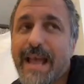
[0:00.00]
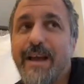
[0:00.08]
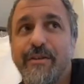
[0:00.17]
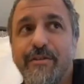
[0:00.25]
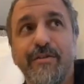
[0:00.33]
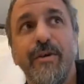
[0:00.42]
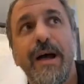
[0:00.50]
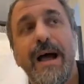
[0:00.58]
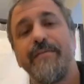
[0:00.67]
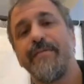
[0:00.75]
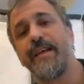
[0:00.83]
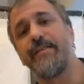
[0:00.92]
I also
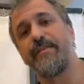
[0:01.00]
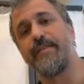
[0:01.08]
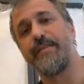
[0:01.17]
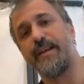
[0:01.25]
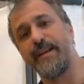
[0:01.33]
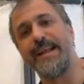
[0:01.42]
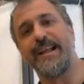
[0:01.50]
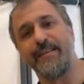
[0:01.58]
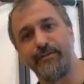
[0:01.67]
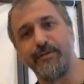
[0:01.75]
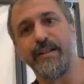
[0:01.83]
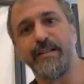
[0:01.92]
have the real
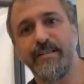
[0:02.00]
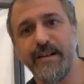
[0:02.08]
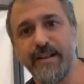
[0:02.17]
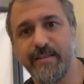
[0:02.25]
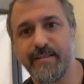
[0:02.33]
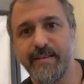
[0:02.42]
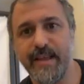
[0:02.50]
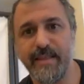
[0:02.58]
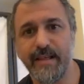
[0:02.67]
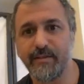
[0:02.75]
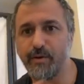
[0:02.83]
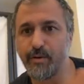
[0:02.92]
students, let's say,
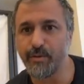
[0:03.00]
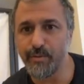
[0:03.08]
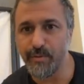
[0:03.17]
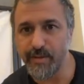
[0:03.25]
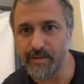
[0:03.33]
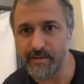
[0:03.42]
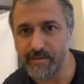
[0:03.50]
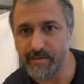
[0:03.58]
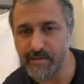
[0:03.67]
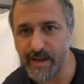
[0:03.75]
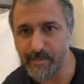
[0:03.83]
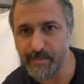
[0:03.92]
that go to the
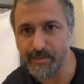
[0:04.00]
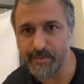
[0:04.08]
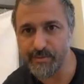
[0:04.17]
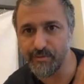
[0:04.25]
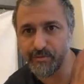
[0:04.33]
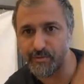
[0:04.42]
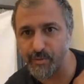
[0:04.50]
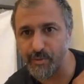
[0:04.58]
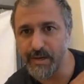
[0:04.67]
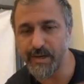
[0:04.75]
Cyprus school